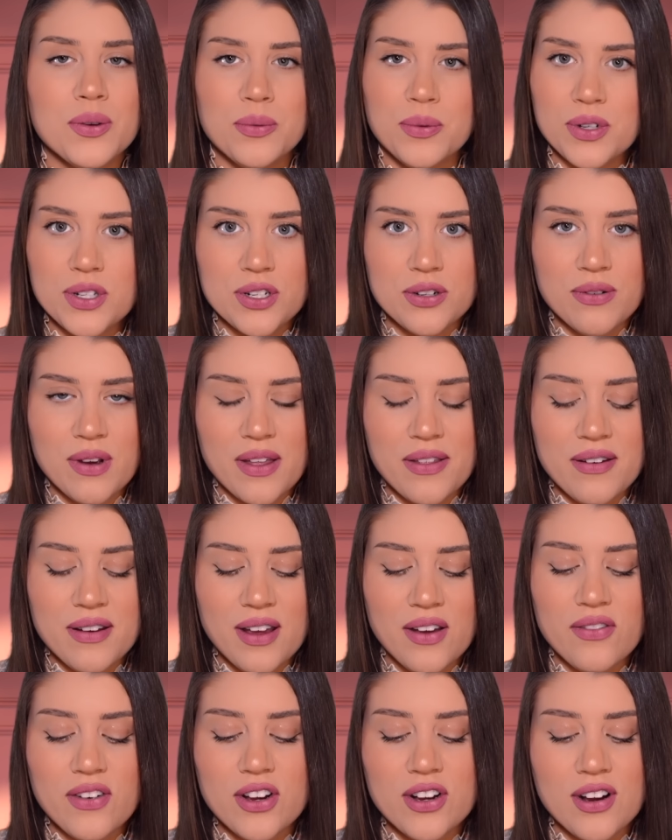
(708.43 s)
Would you rather
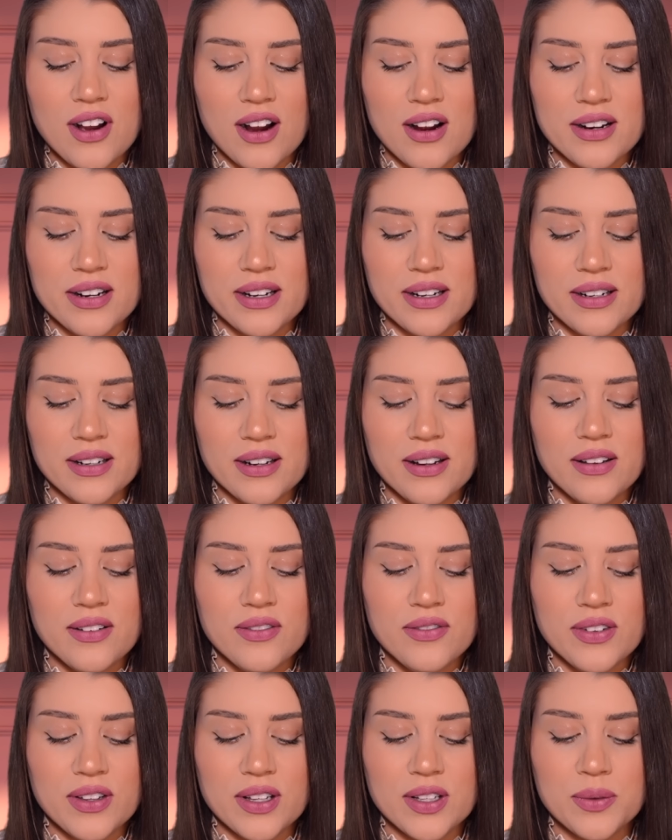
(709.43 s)
have a garden
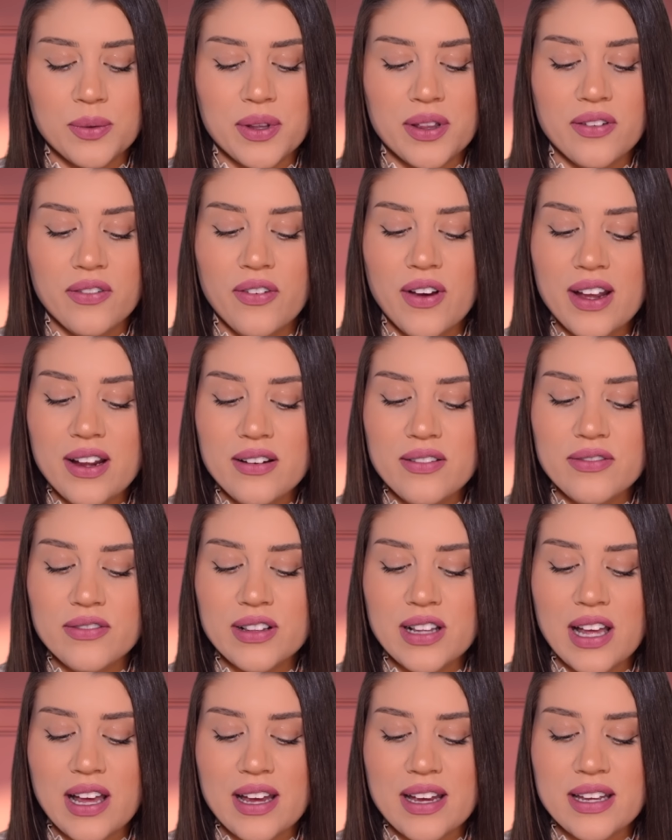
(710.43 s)
filled with
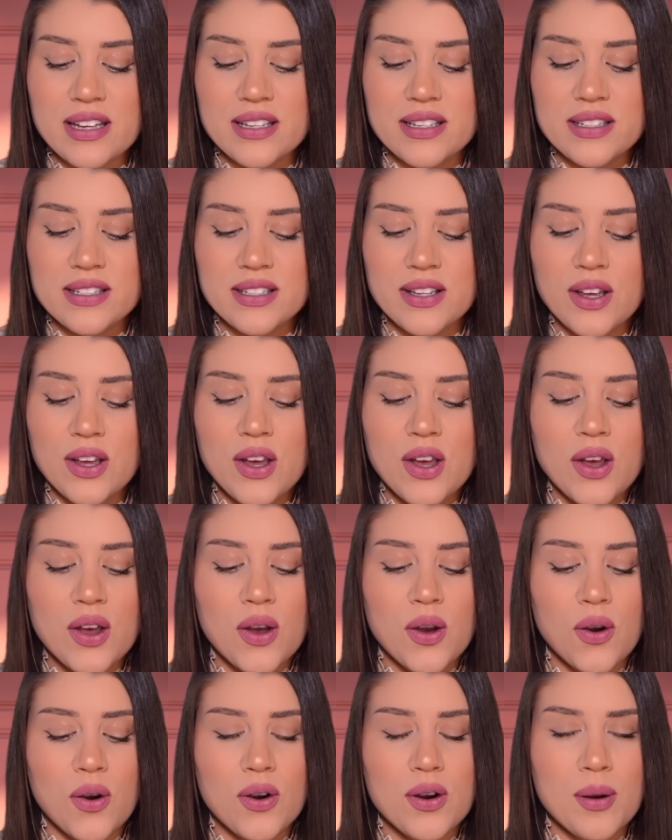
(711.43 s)
fireflies
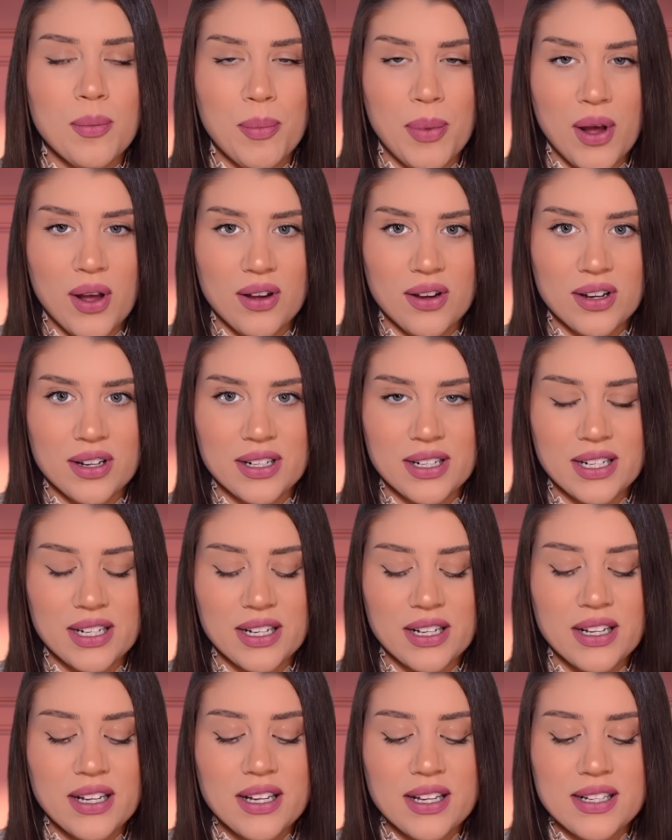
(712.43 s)
or a pond
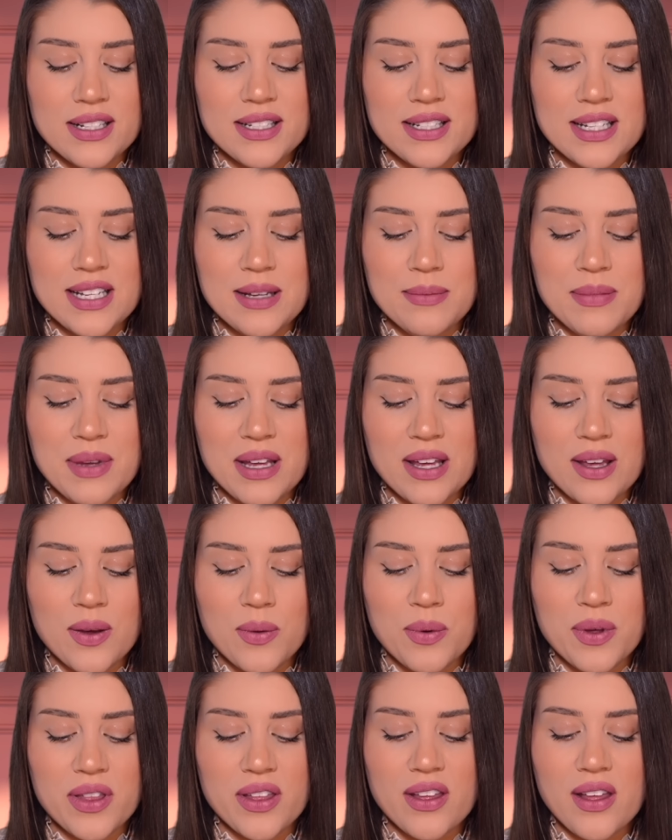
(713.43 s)
teeming
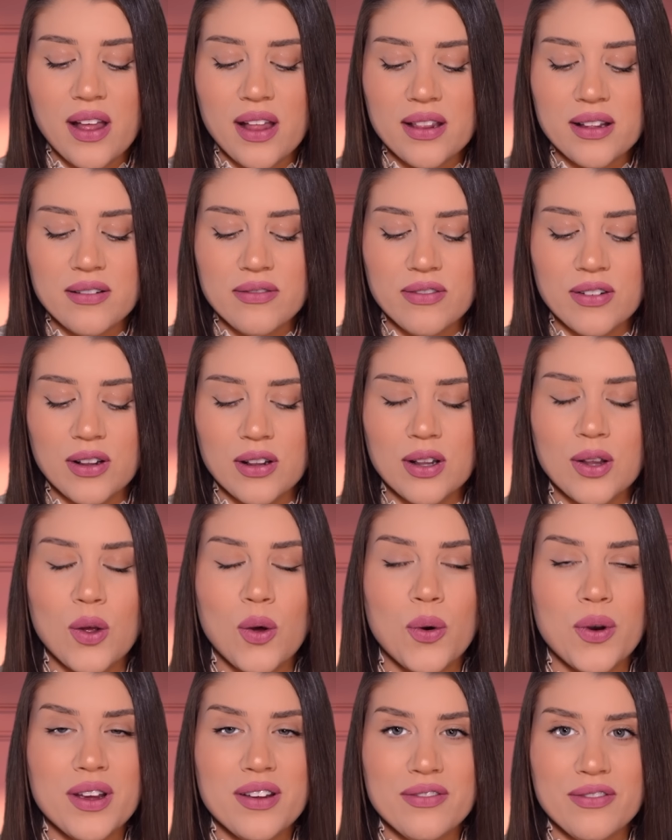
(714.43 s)
with colorful
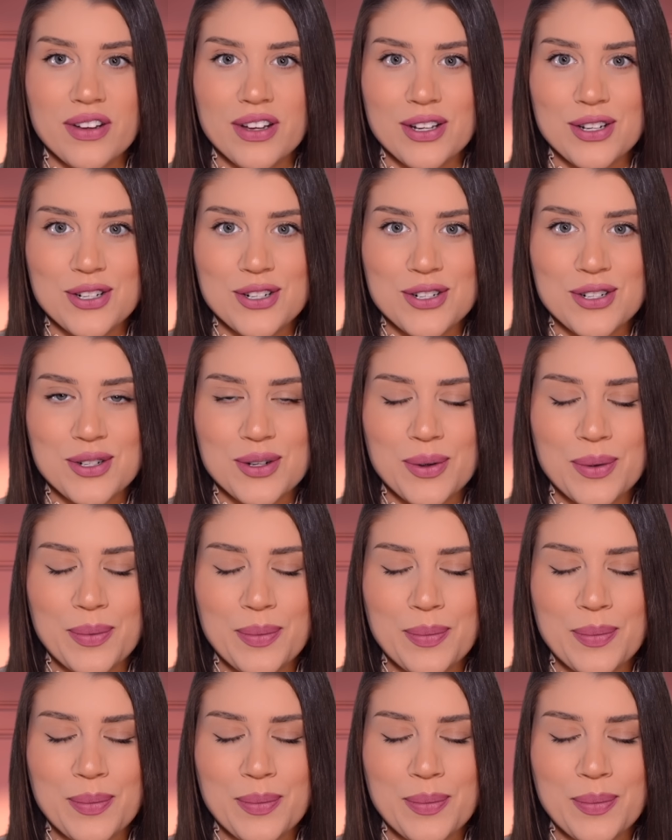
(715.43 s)
koi fish?